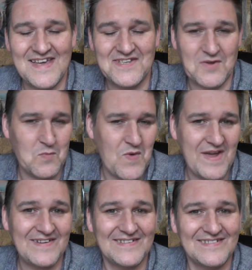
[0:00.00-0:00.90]

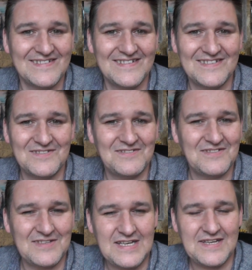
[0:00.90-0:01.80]
somewhere.
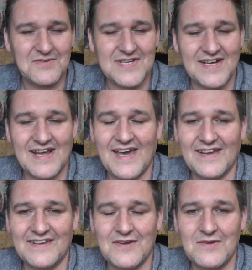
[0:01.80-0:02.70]
Details aren't
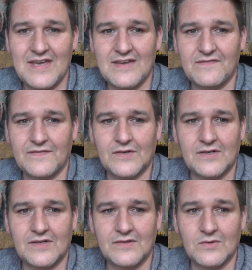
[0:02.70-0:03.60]
ironed out yet
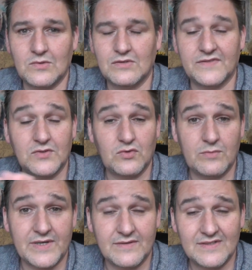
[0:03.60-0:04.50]
for the whole of
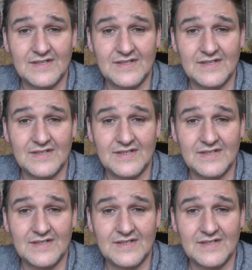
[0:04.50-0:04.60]
October.